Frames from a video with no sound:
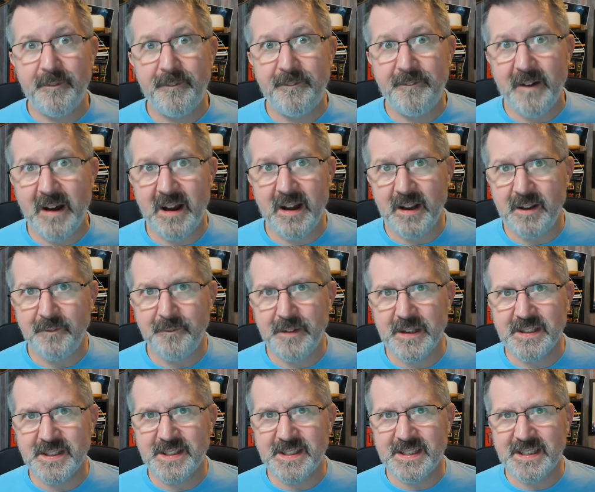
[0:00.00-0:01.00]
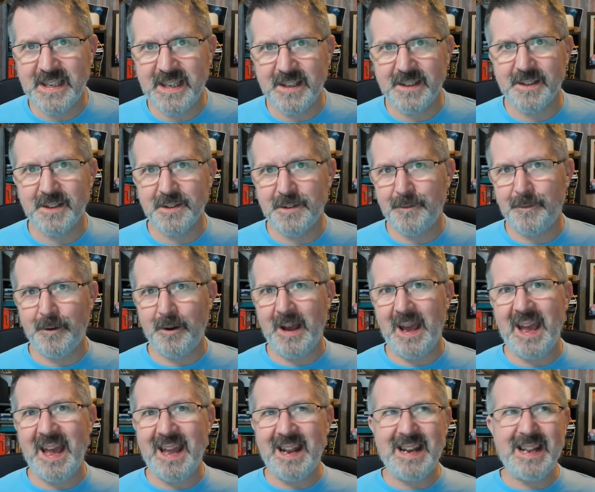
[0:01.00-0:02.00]
five skills for
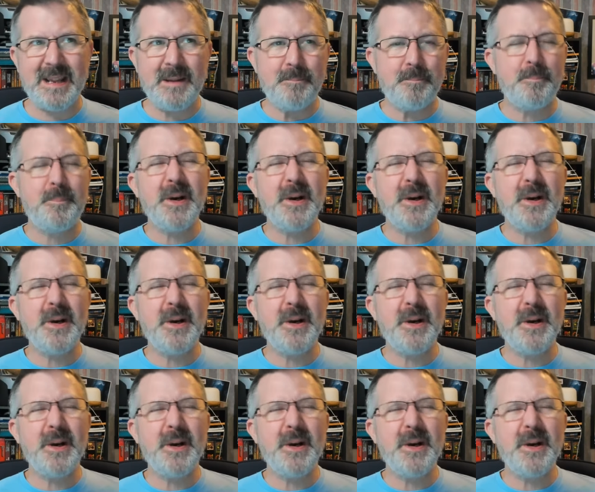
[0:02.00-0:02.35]
any